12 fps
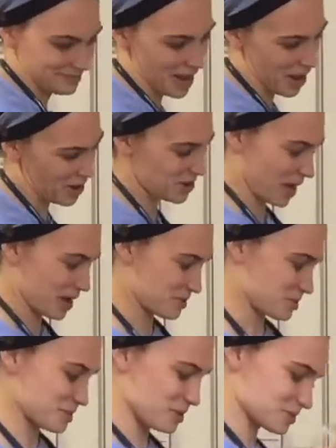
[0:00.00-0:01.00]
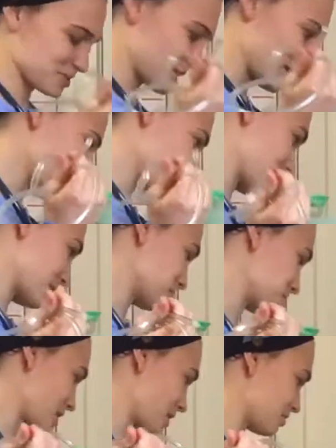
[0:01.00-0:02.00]
Okay, well we'll try to
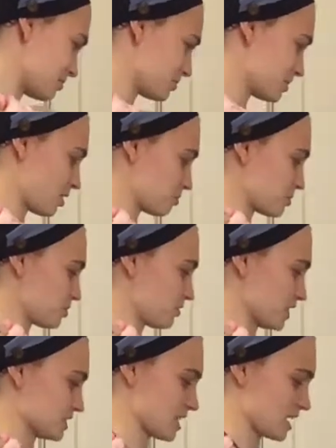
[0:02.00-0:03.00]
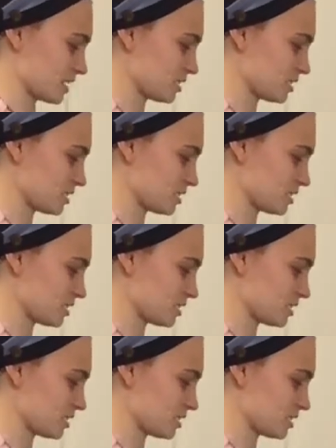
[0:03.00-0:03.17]
help you fix that.